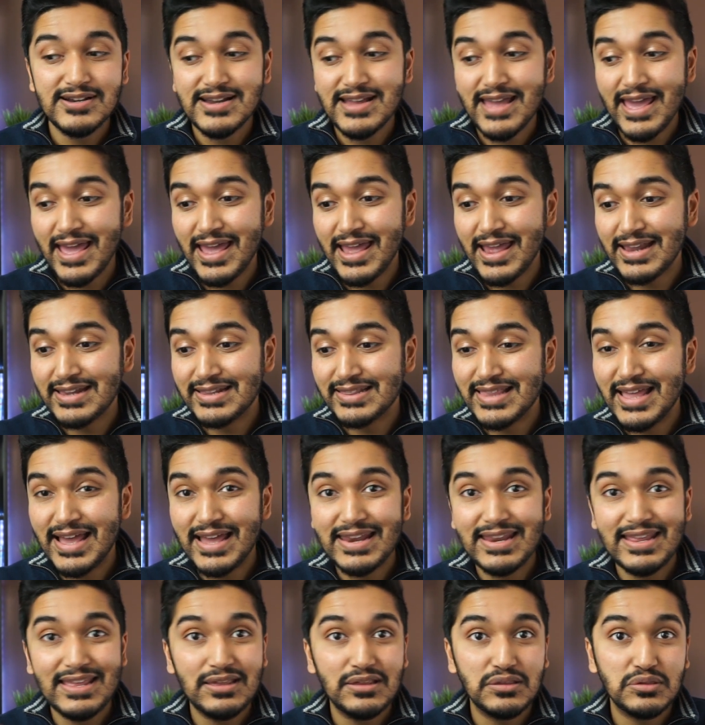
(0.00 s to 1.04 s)
And
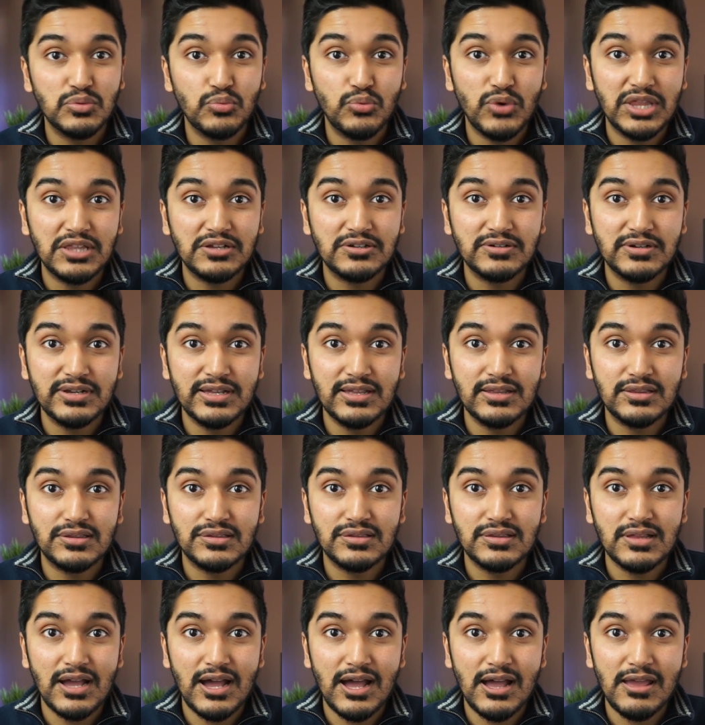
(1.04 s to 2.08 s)
that is whether
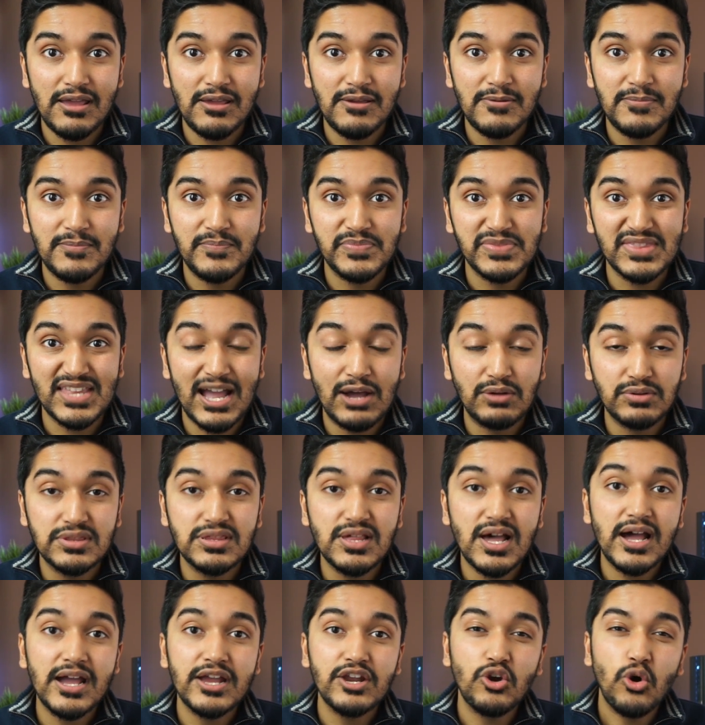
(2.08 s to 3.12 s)
it's I am
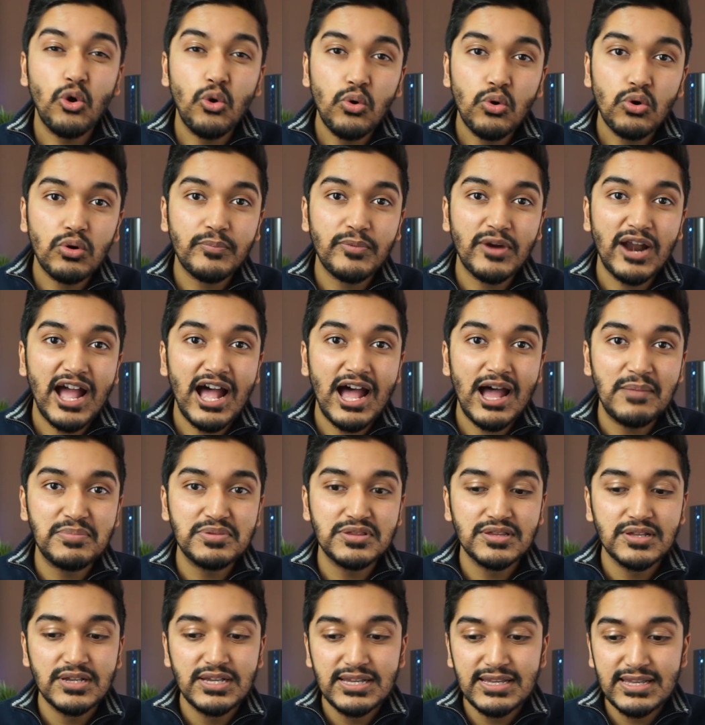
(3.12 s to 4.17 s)
outside or
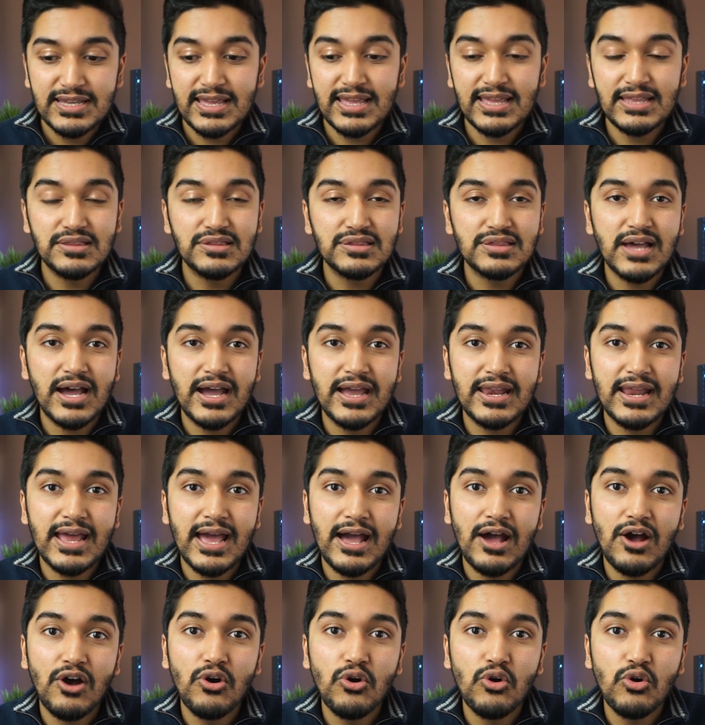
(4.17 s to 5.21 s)
perhaps inside
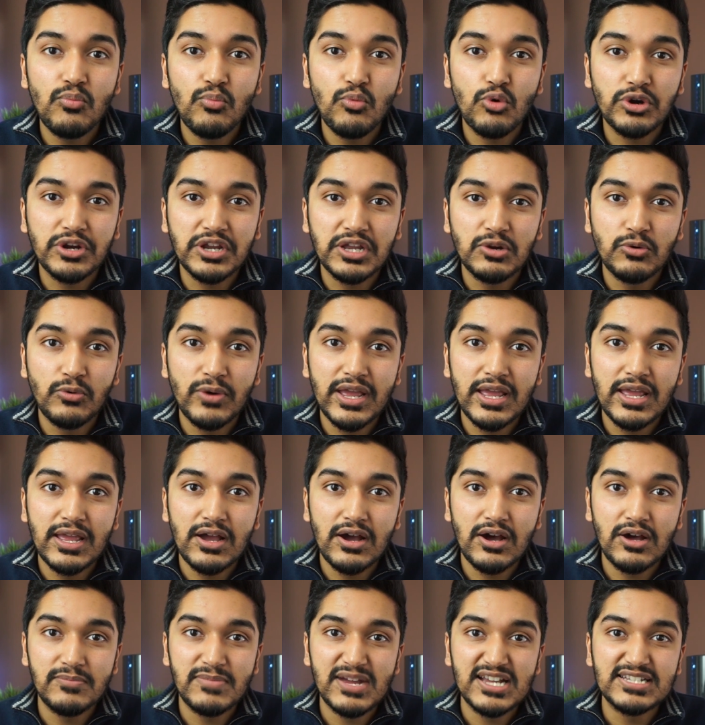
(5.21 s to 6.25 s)
at home working away
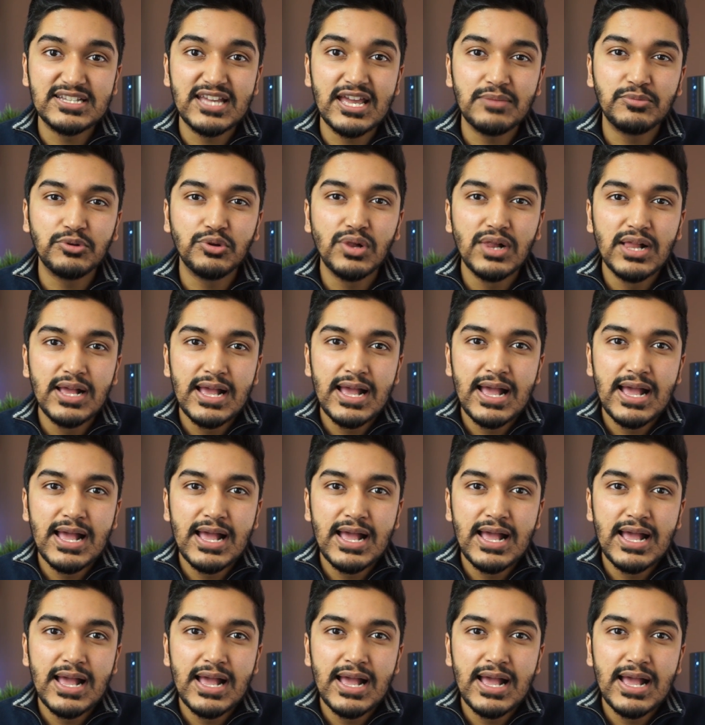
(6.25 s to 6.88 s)
on my table.